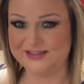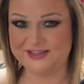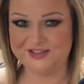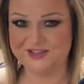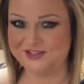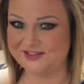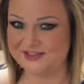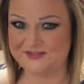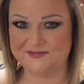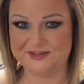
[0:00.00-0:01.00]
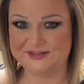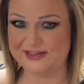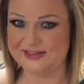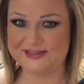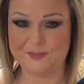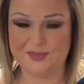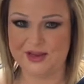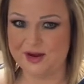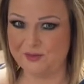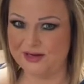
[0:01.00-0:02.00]
This just feels like
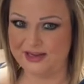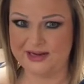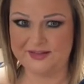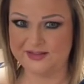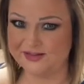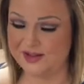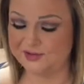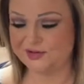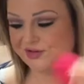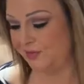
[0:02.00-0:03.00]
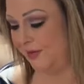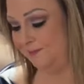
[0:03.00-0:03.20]
something I would get at the dollar store.